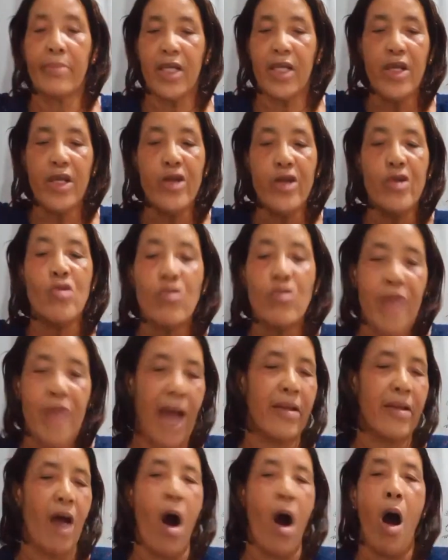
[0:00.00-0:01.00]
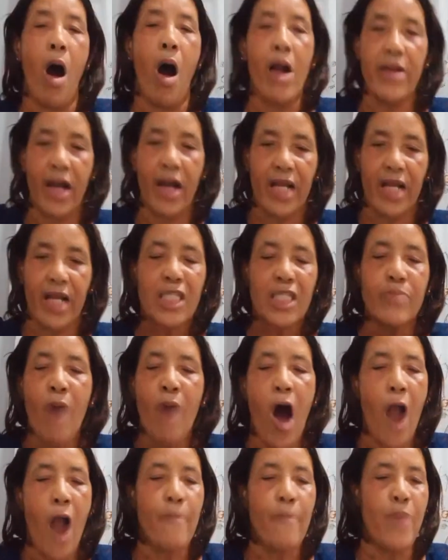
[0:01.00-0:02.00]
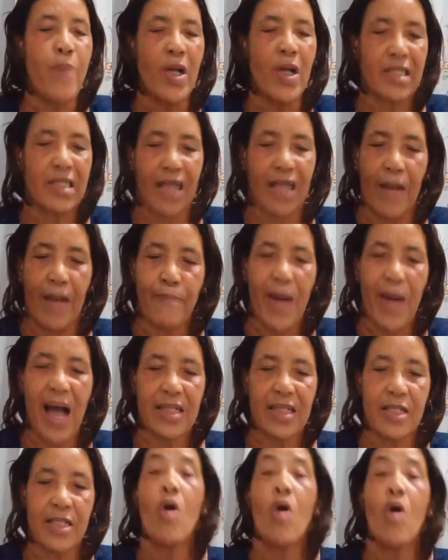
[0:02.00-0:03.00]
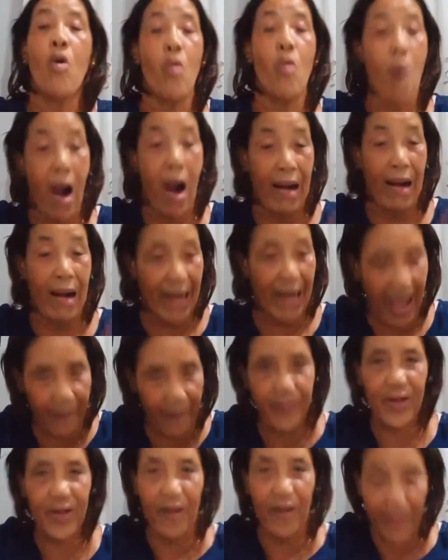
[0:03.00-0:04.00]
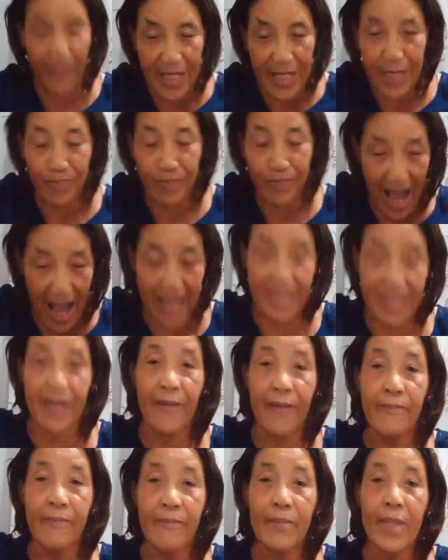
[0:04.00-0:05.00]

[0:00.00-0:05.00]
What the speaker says: He knew that all the other small political parties who are left of his party